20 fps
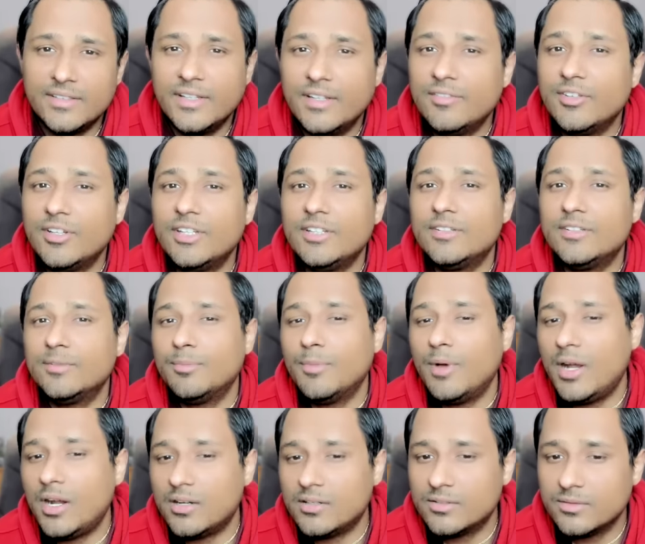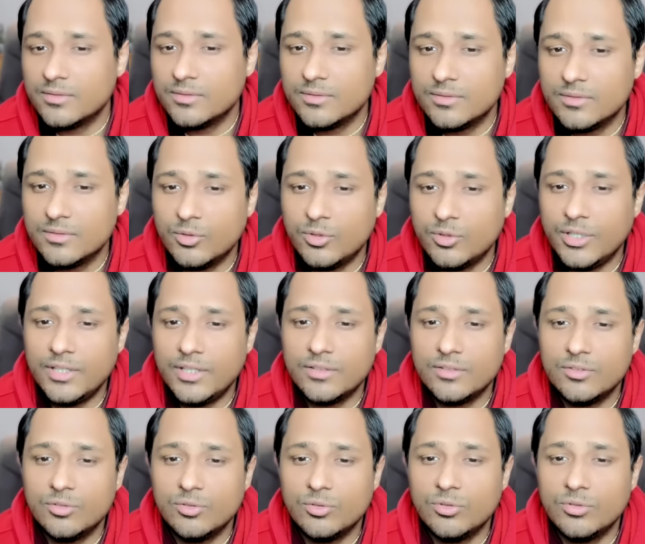They are very smart okay
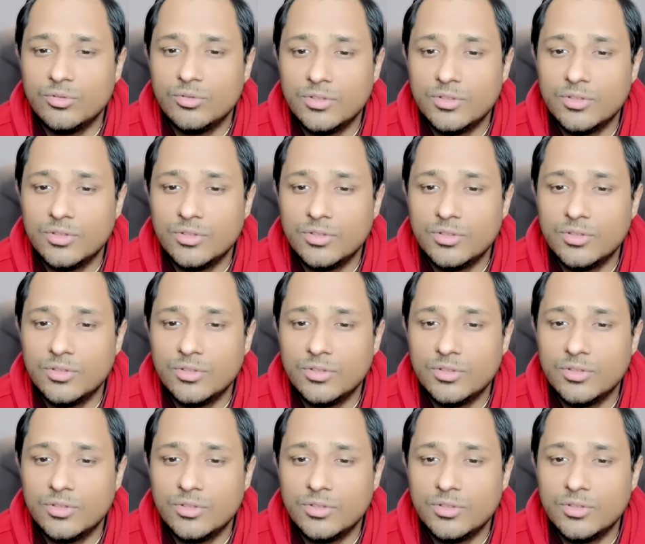so